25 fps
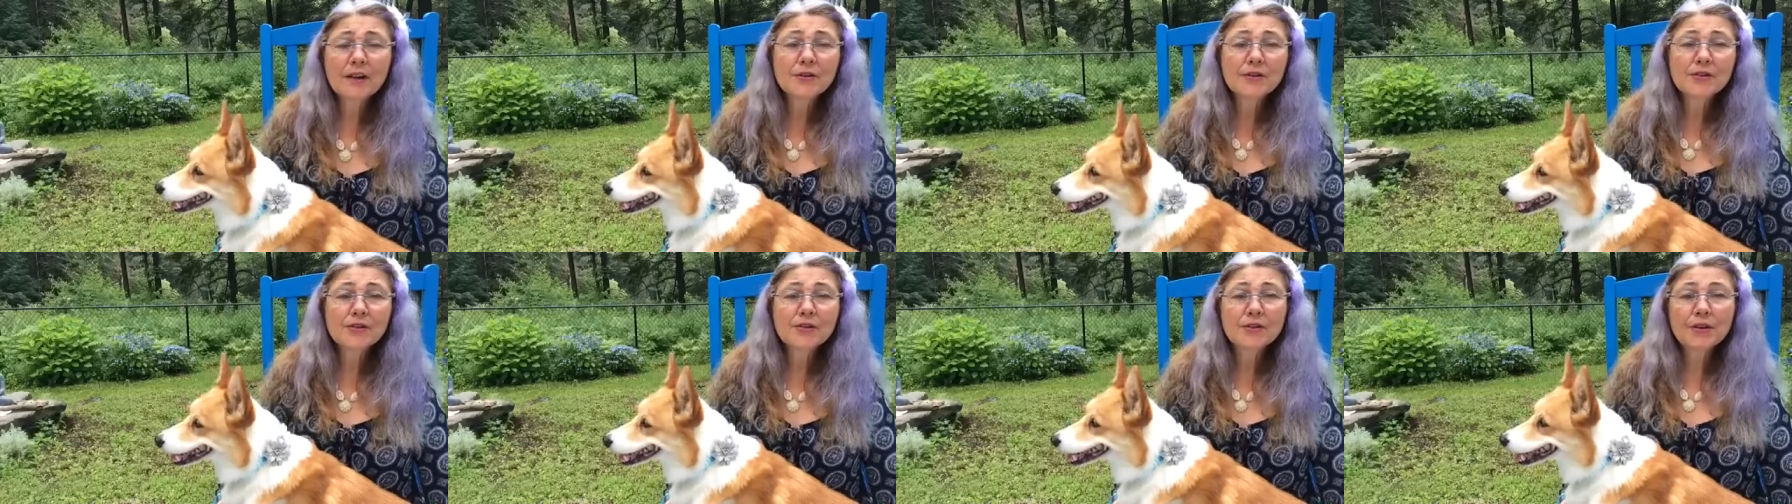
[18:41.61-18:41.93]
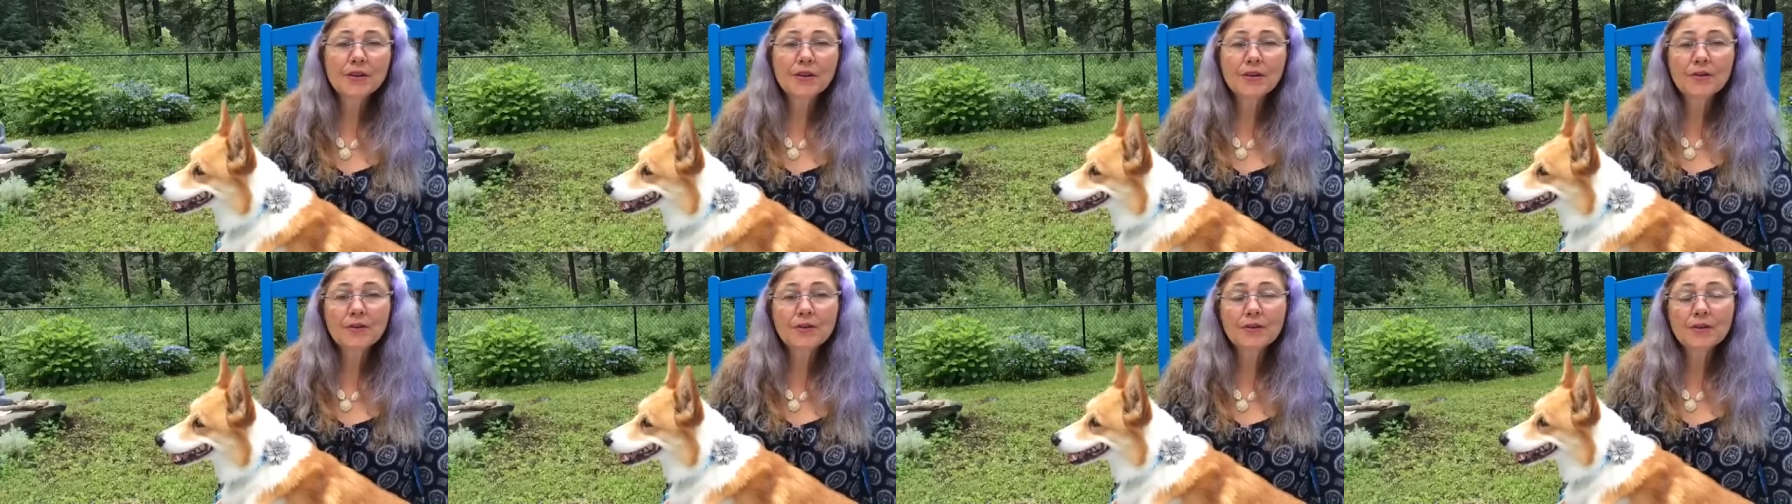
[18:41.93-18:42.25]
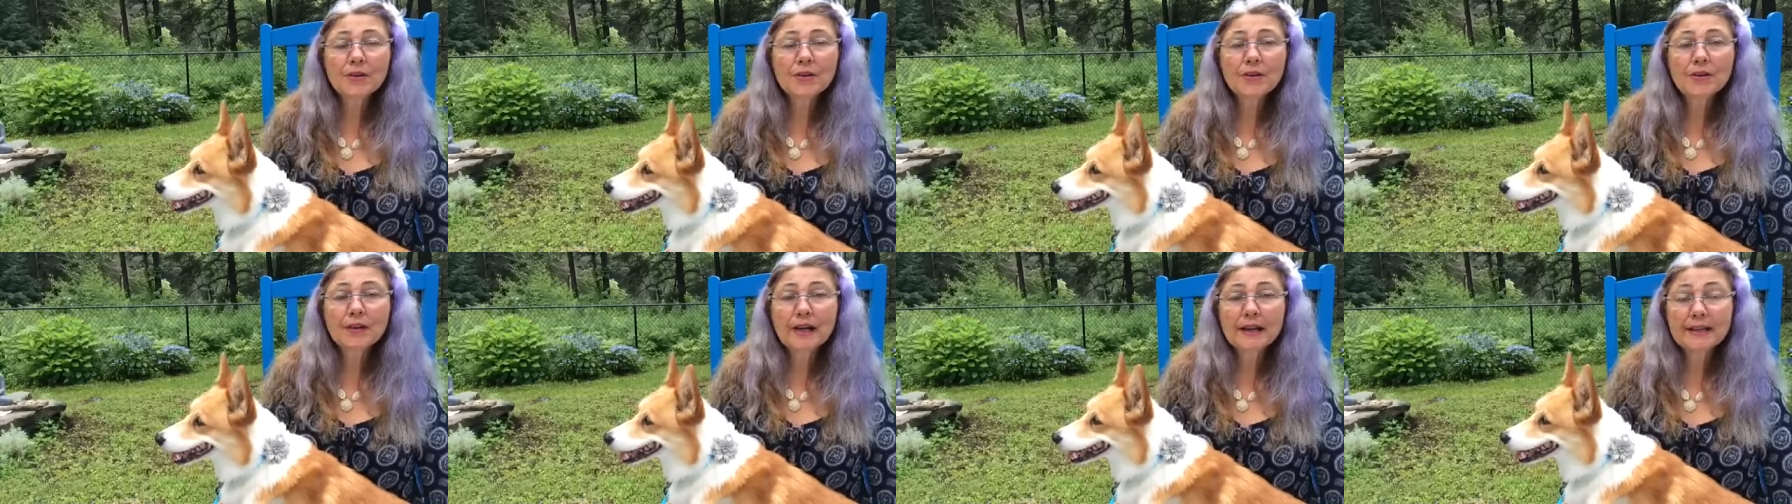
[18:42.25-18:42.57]
So
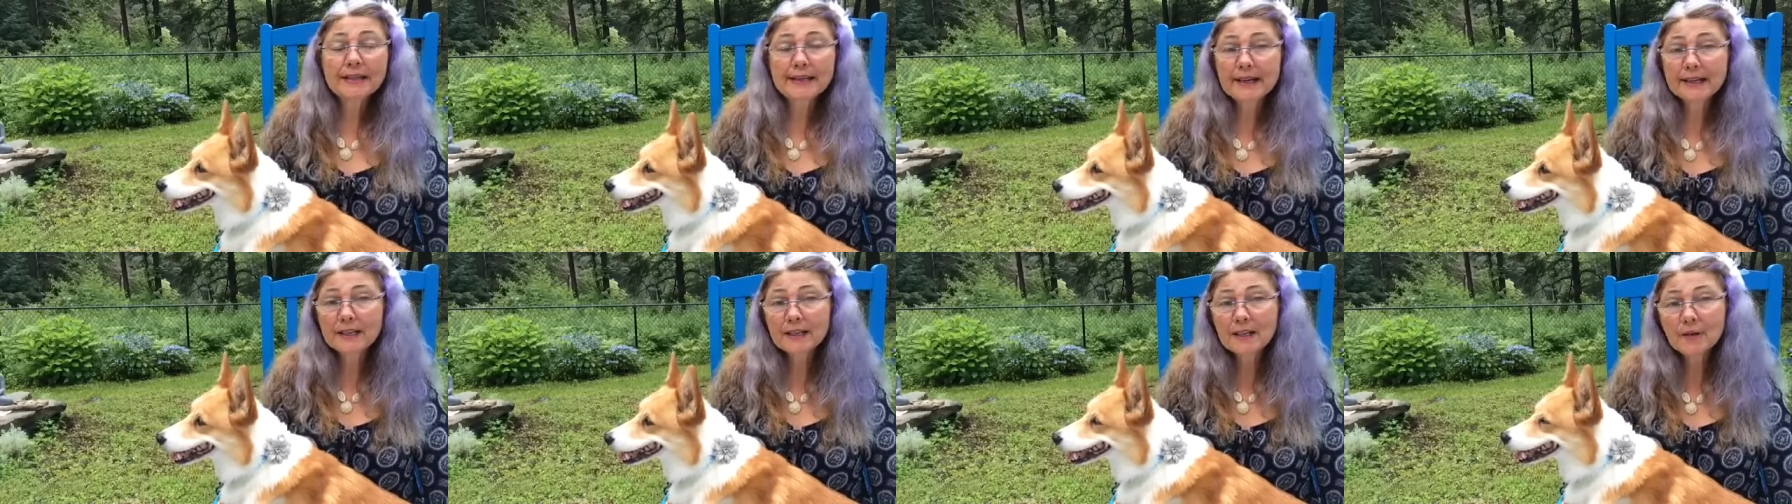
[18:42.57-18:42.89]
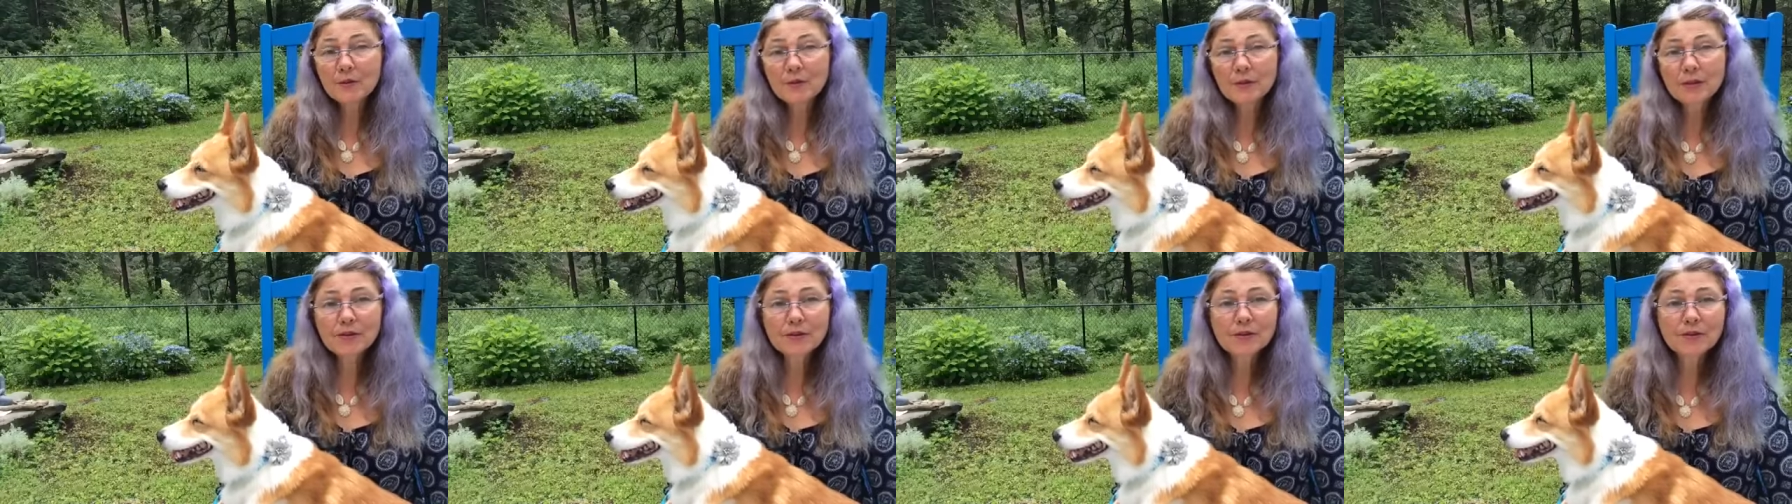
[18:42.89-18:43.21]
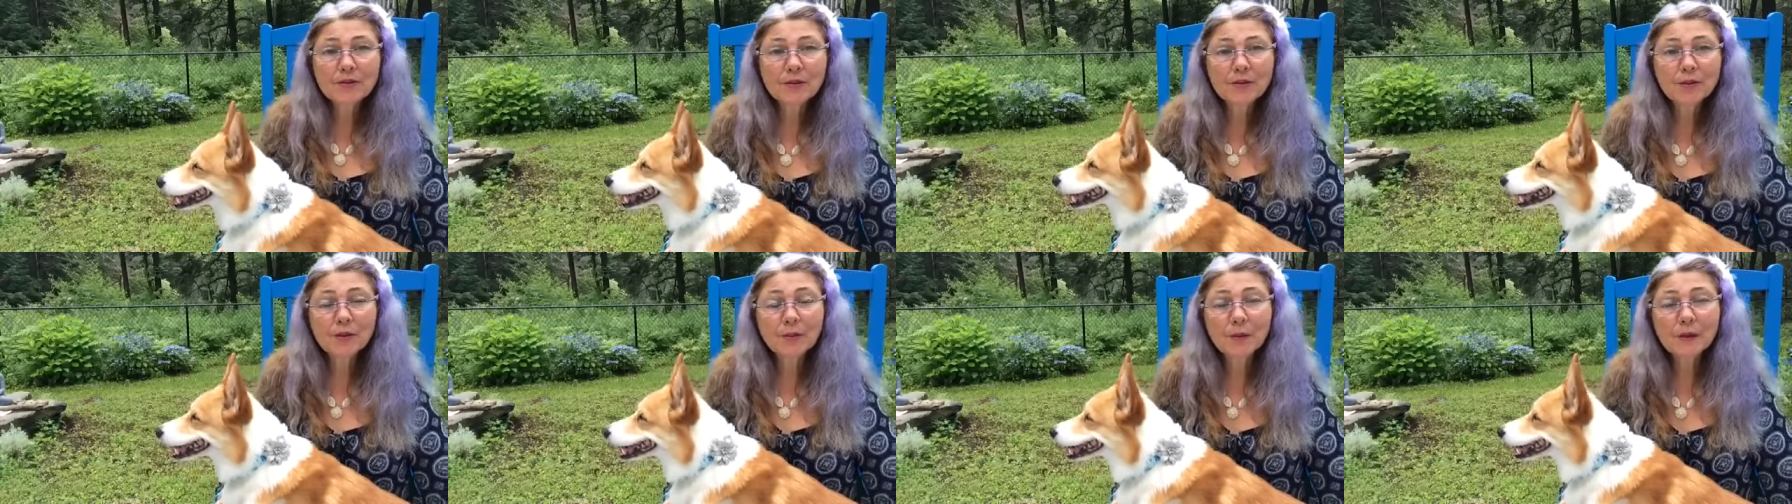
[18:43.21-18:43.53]
connecting with your
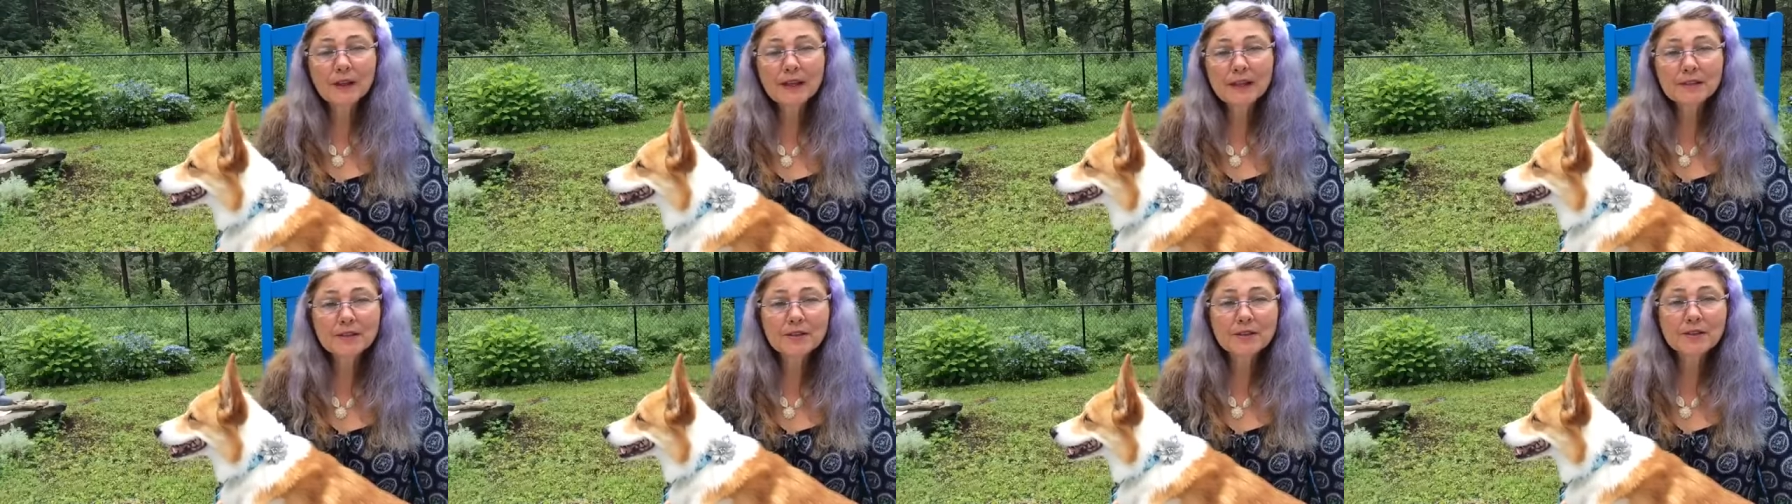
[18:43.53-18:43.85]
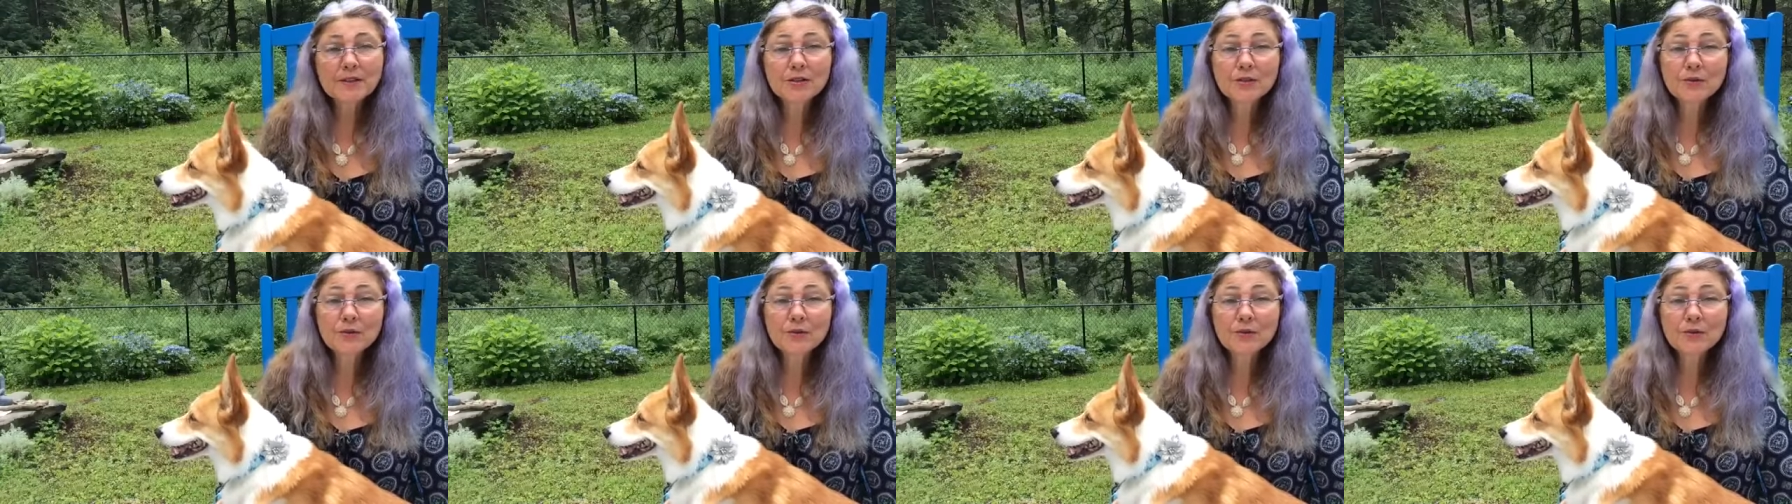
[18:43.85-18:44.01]
solar plexus